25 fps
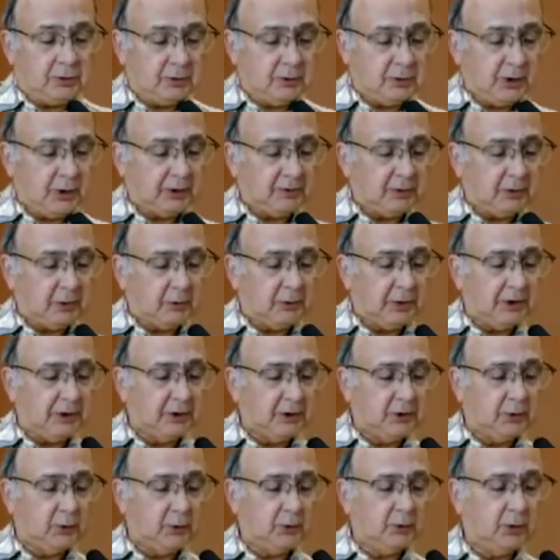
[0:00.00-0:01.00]
who everyone
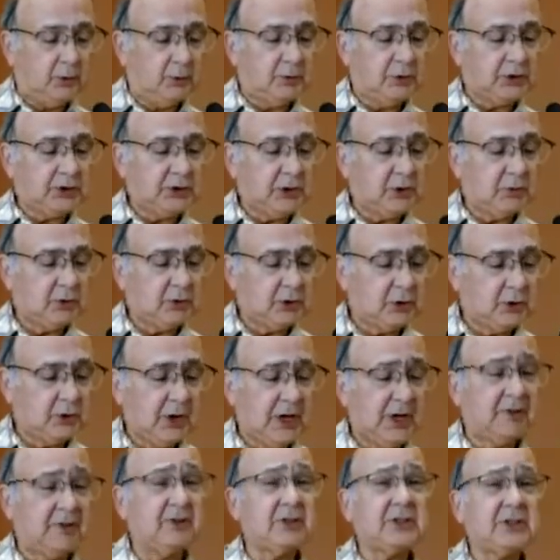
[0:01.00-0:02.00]
in the room seems to
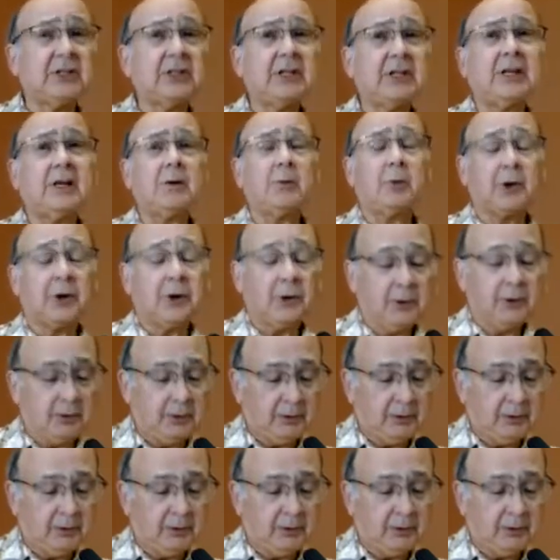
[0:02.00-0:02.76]
have as a neighbor.